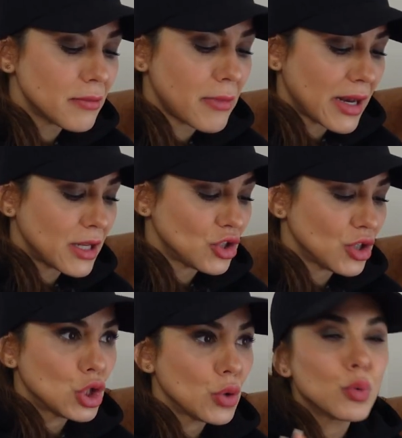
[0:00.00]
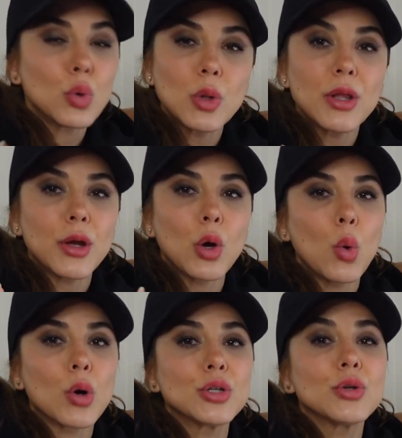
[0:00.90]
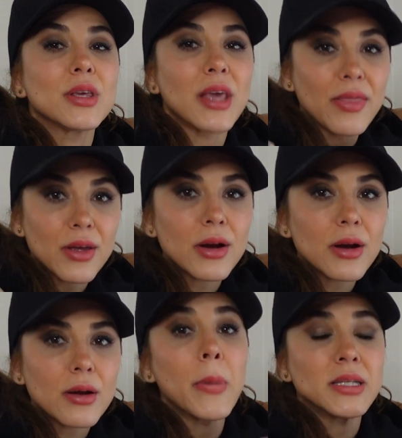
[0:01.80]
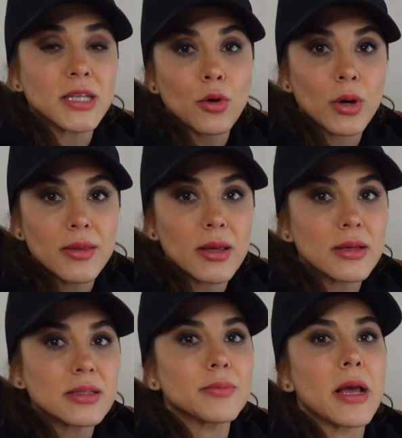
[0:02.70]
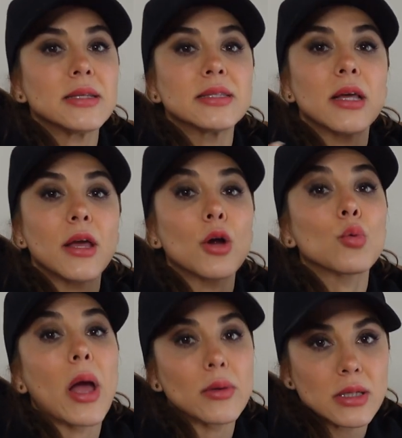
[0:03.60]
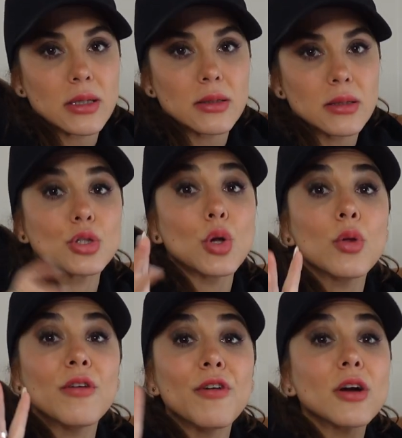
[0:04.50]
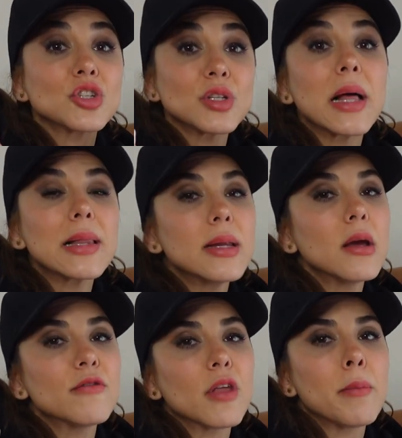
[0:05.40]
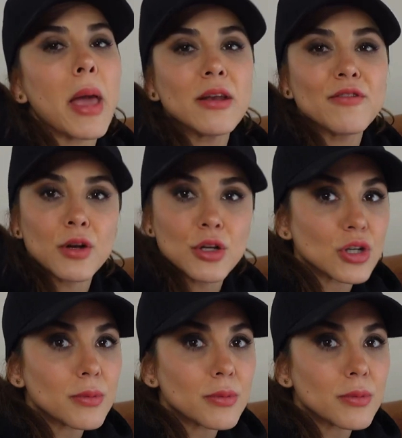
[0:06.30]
managed to pull the decor together by decorating this space around it. So the functionality of the main furniture